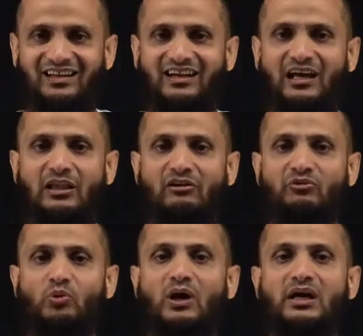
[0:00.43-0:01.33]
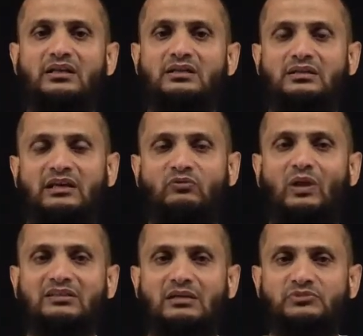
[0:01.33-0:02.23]
Hello everyone and
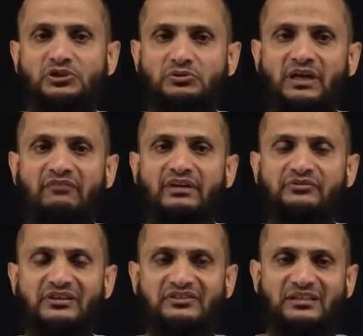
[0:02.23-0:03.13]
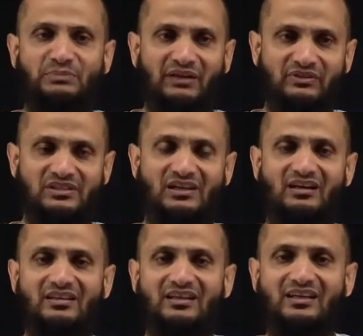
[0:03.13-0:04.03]
welcome to Aviatrix Deep Dive with
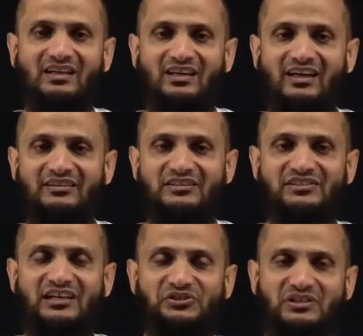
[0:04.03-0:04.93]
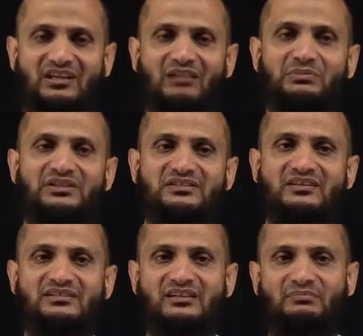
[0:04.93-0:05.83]
Saad. In this session I'll be
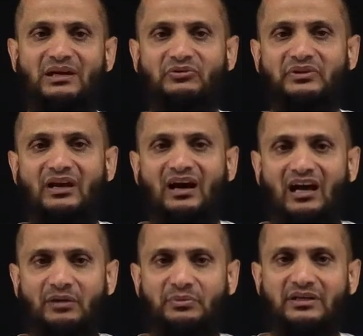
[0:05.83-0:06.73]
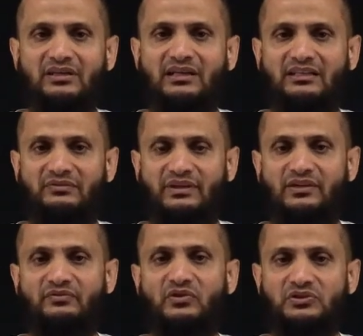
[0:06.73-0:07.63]
discussing about the hybrid connectivity
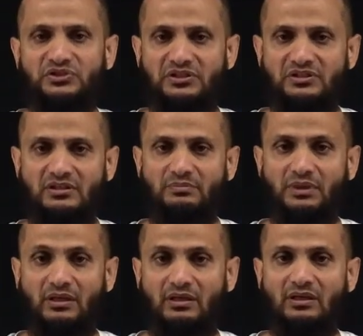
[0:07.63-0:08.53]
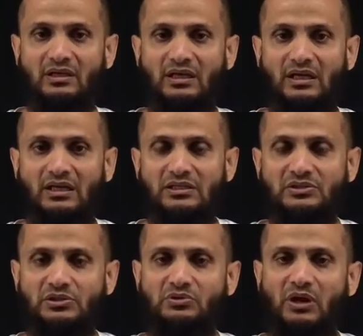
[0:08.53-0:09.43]
for GCP. So
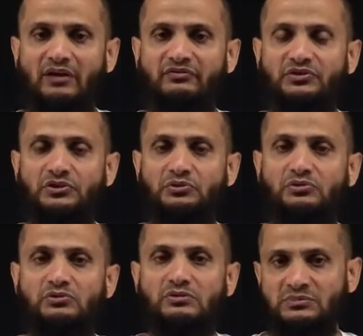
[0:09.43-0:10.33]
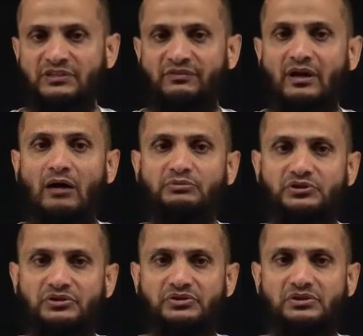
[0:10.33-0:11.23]
you have two different
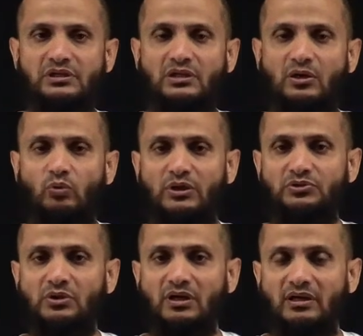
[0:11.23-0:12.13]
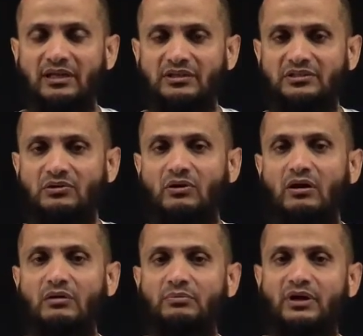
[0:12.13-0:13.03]
options when you are connecting your
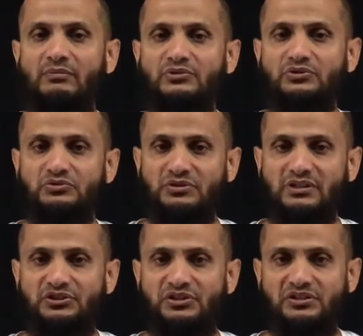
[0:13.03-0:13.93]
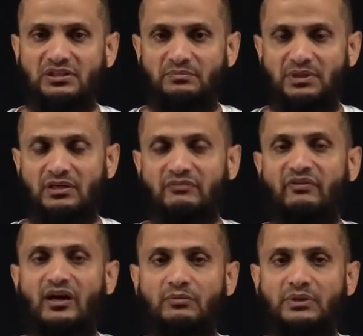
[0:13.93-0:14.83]
on-prem to the GCP
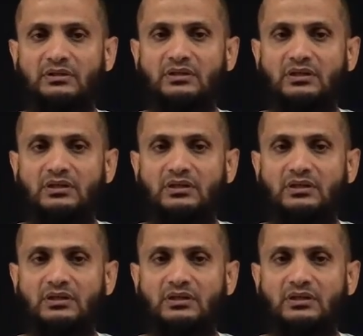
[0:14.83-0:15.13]
environment.